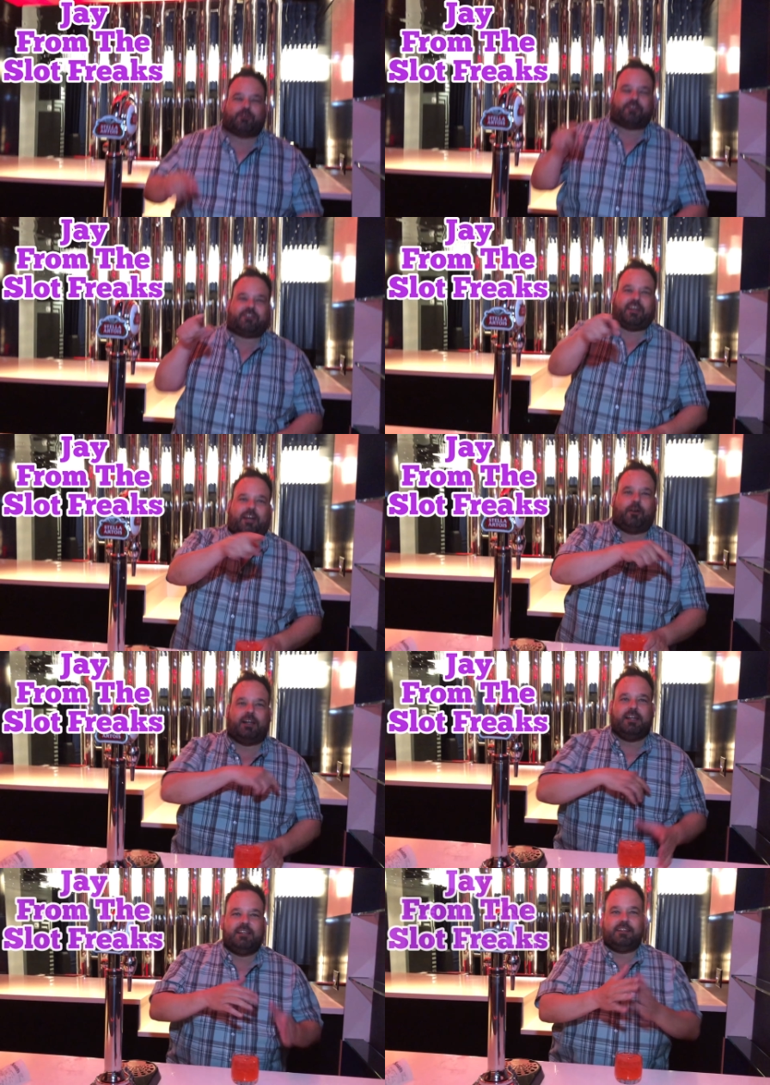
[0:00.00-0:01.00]
at
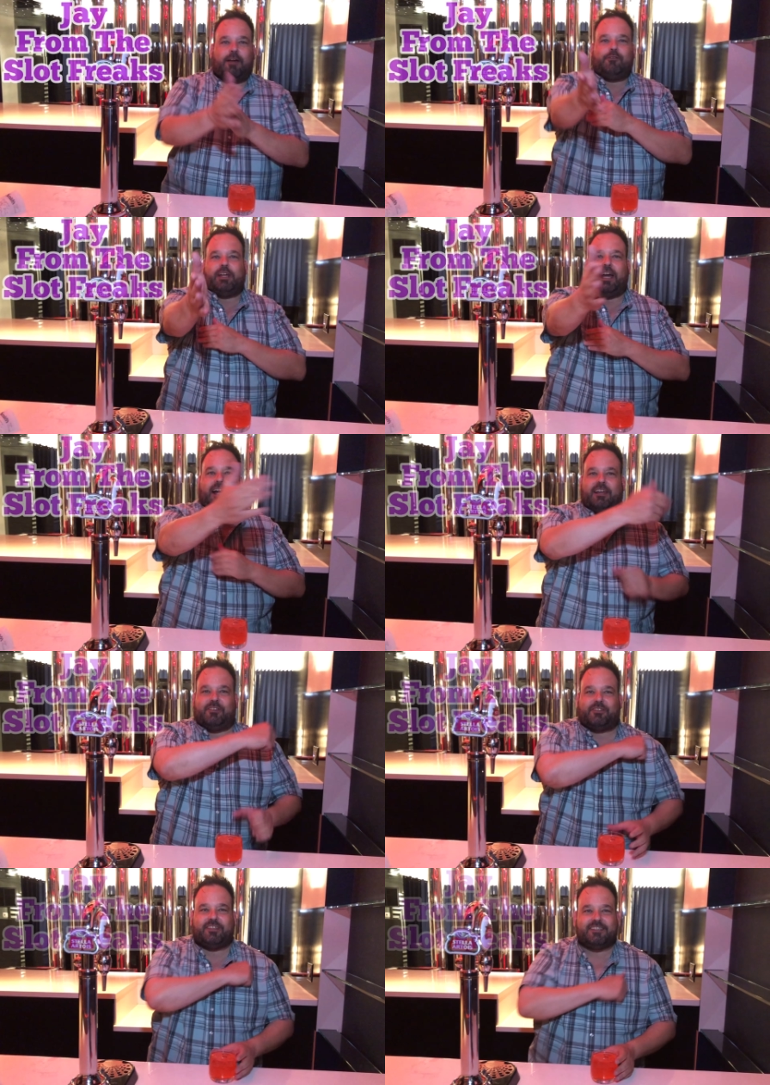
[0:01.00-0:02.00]
Sahara. Love you
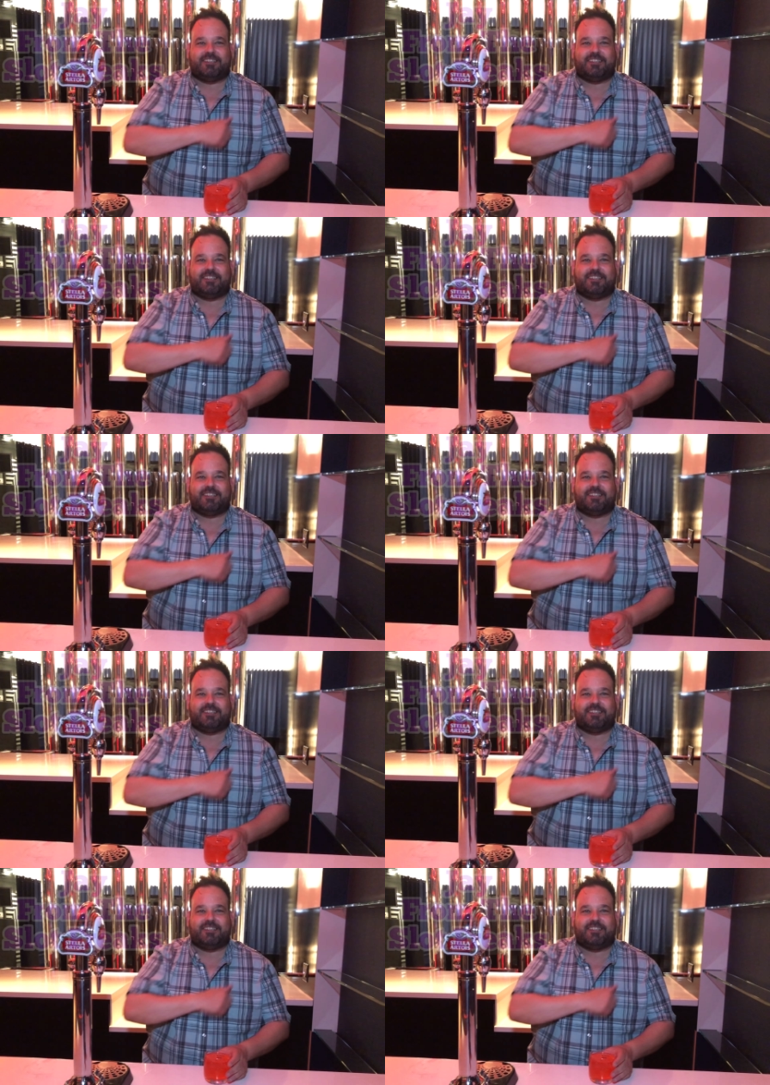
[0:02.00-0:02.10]
guys.